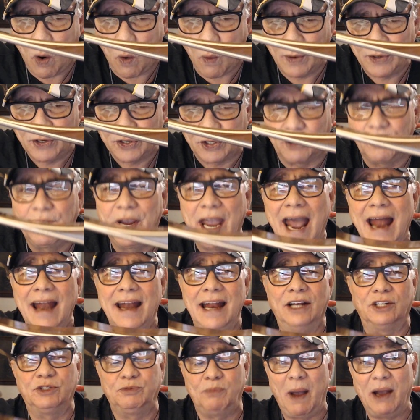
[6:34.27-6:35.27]
you're getting,
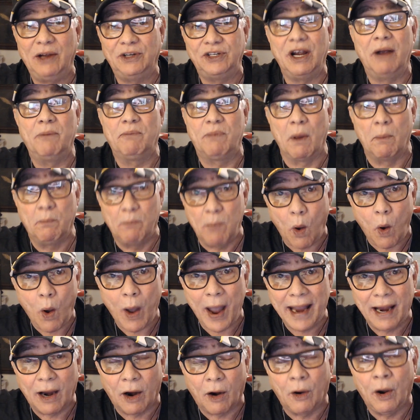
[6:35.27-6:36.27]
especially if the
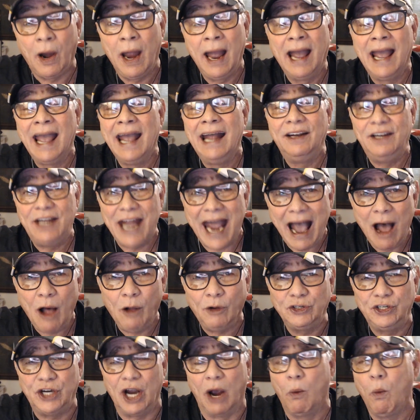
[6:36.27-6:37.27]
boyer tells
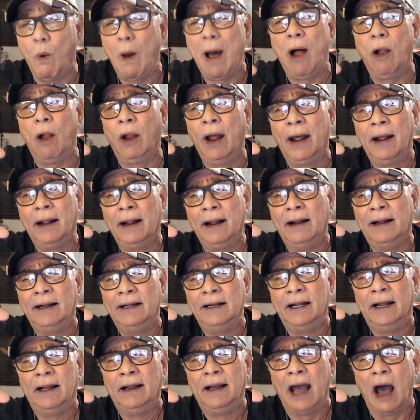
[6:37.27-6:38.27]
you. Well,
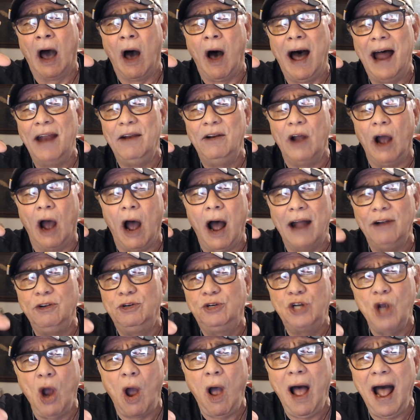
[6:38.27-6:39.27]
on
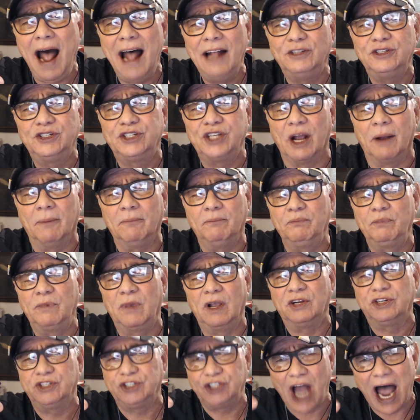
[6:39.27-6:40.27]
John's
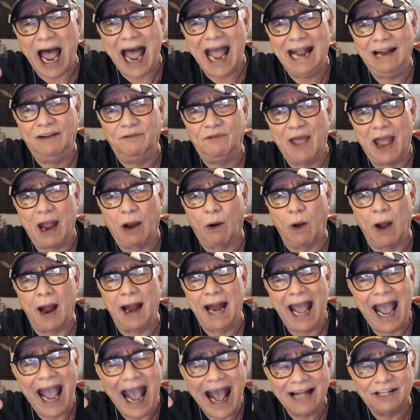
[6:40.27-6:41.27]
site there on
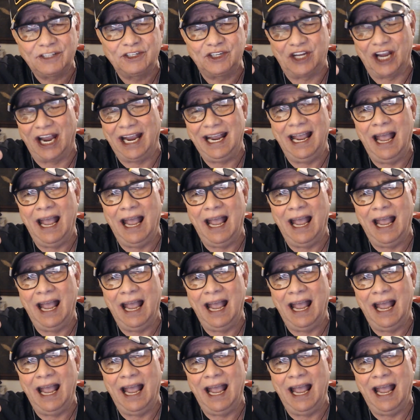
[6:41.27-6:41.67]
Etsy,